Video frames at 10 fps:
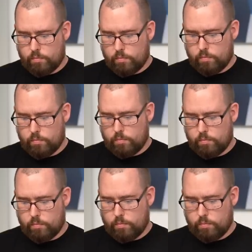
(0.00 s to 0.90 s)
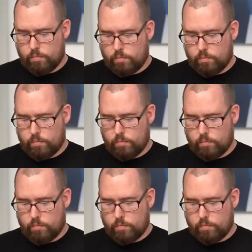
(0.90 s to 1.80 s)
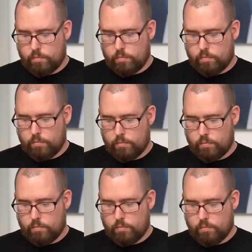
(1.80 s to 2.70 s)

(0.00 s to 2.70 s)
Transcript: (not speaking)